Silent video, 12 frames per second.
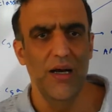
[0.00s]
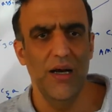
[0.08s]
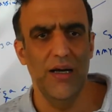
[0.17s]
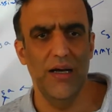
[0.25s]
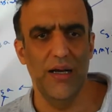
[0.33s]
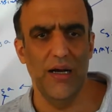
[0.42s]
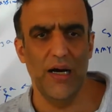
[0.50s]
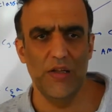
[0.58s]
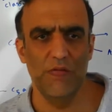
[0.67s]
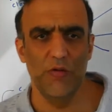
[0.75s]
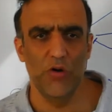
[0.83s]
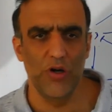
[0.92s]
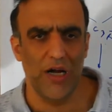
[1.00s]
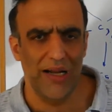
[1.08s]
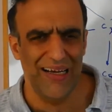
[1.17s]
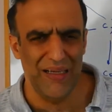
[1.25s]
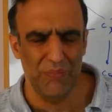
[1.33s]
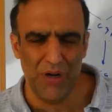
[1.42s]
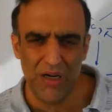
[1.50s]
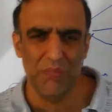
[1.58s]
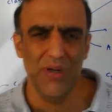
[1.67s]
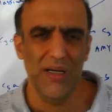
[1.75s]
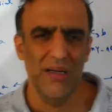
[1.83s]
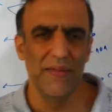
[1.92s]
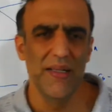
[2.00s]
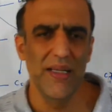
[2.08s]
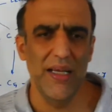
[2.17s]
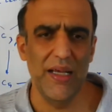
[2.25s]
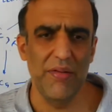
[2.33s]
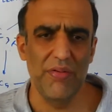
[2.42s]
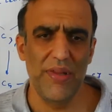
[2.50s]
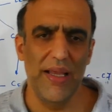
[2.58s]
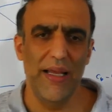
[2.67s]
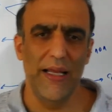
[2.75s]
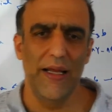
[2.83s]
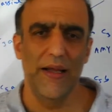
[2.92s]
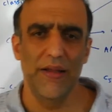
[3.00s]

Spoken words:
Avdoralimab is the